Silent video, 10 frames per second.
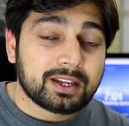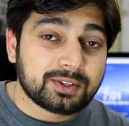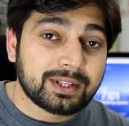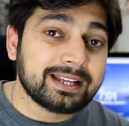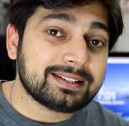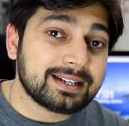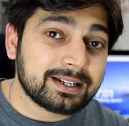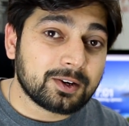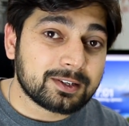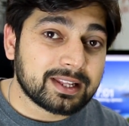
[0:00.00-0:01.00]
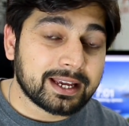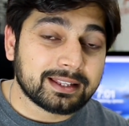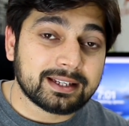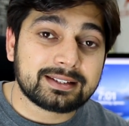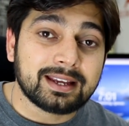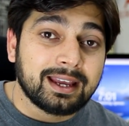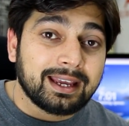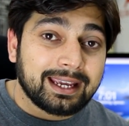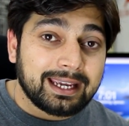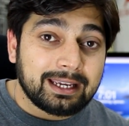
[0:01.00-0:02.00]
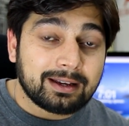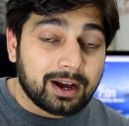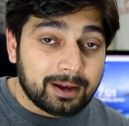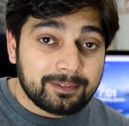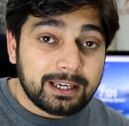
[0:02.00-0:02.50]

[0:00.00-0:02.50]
So the incident goes like this. He, a